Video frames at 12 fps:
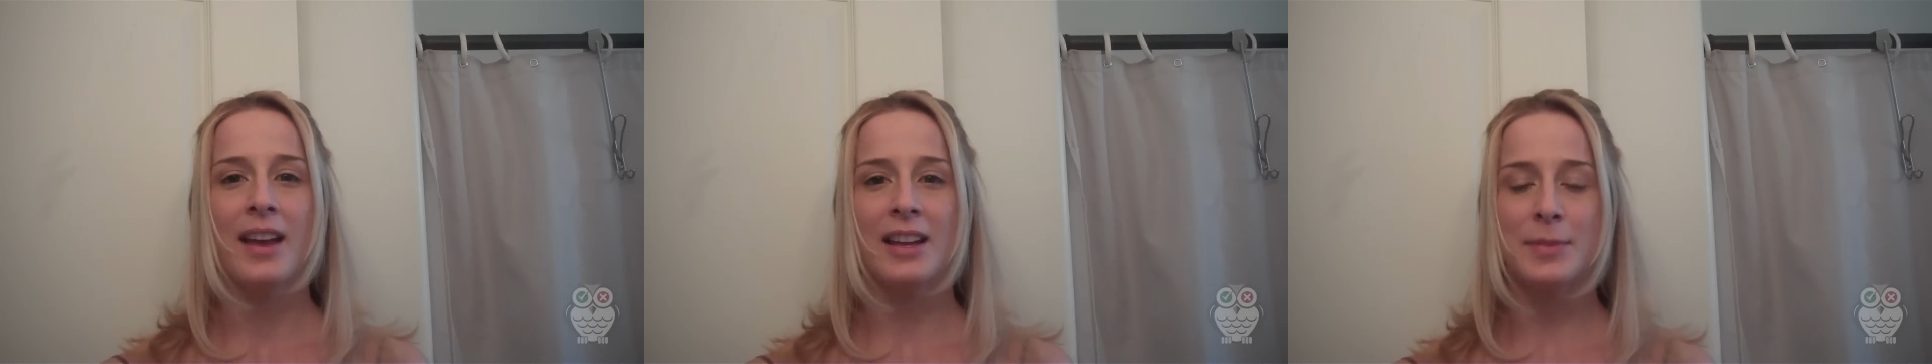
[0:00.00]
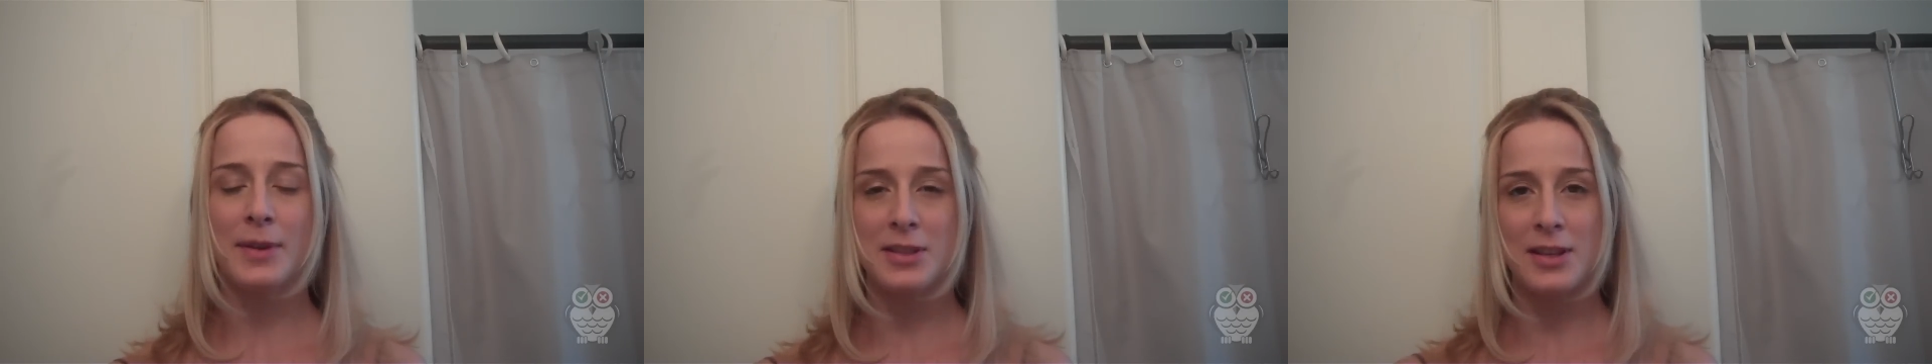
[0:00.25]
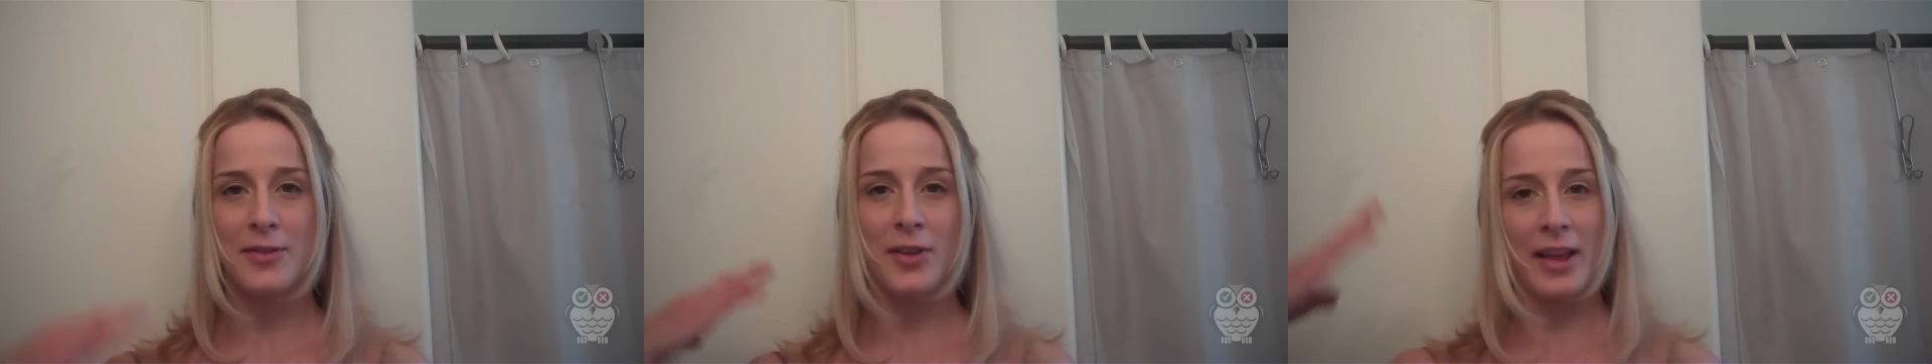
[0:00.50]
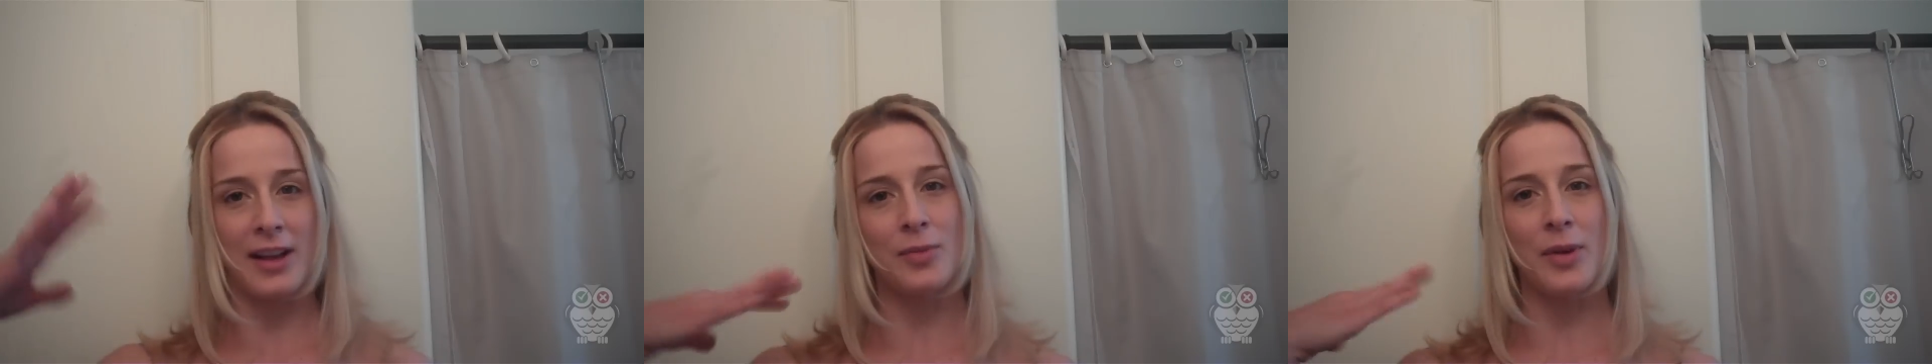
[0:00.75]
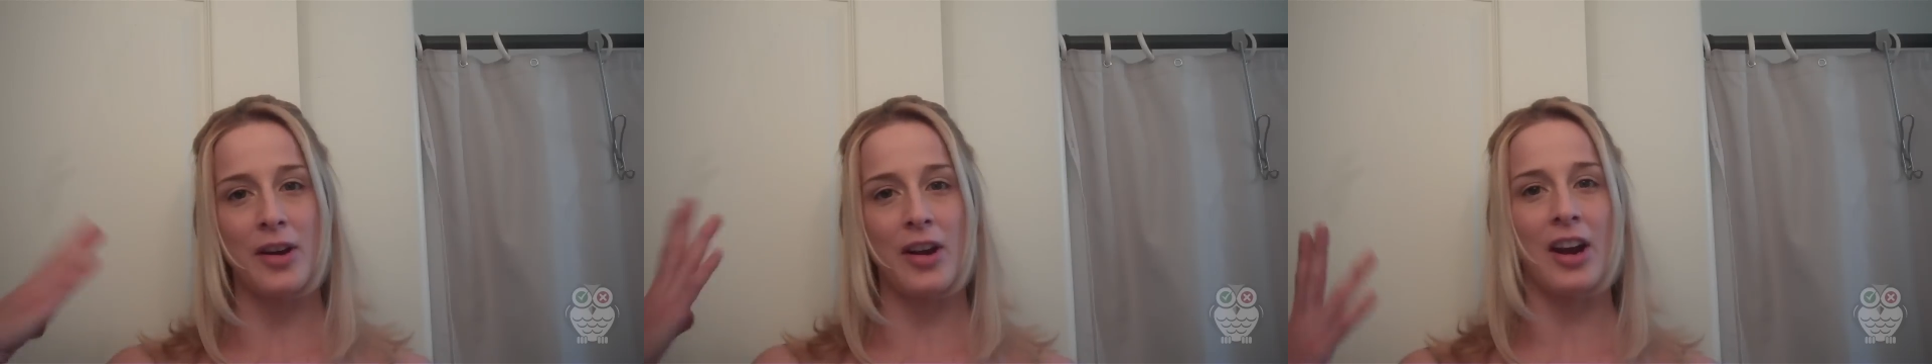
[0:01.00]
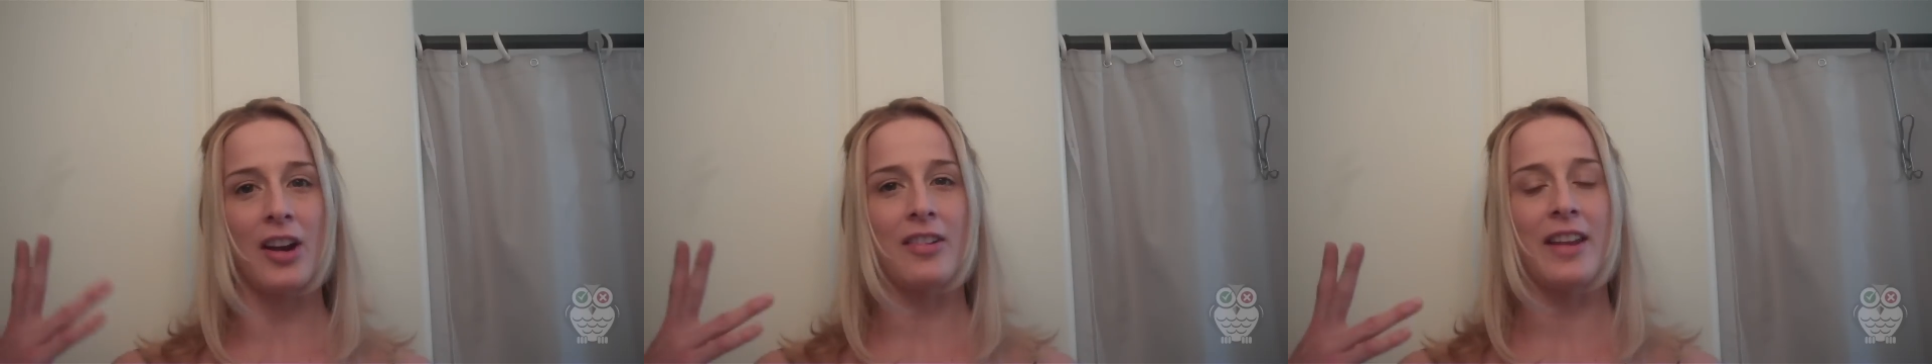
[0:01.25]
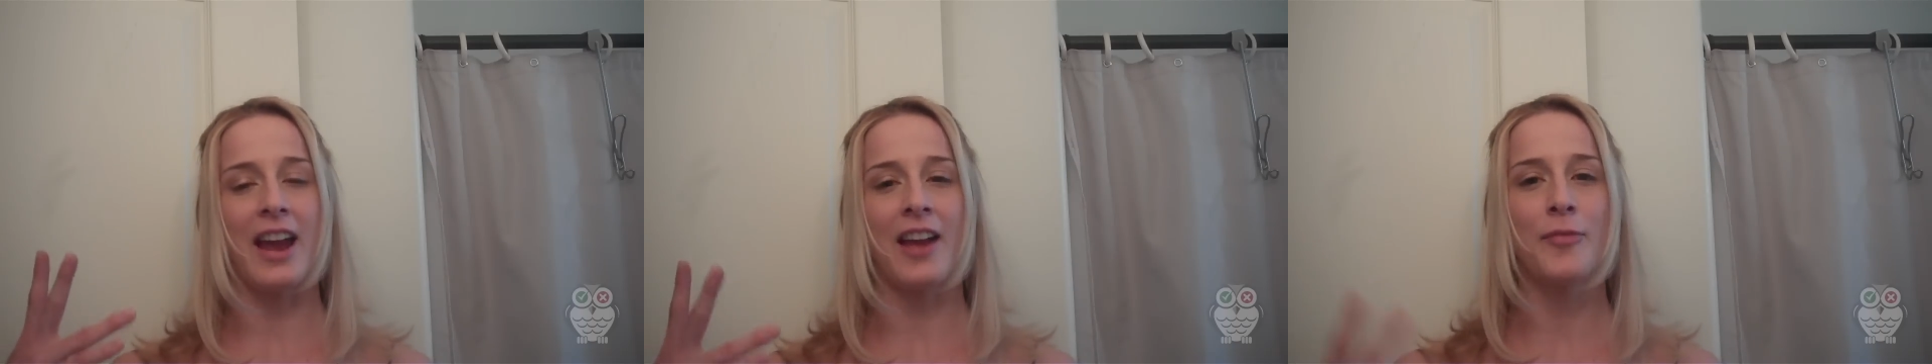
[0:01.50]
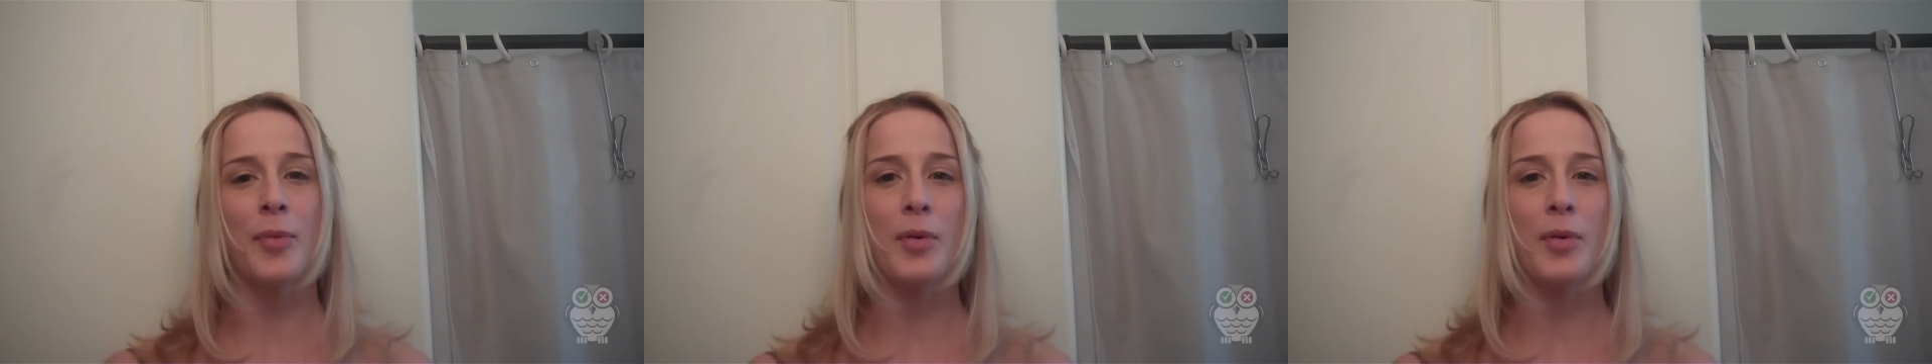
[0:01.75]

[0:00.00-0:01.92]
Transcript: especially if you like to wear your hair in a half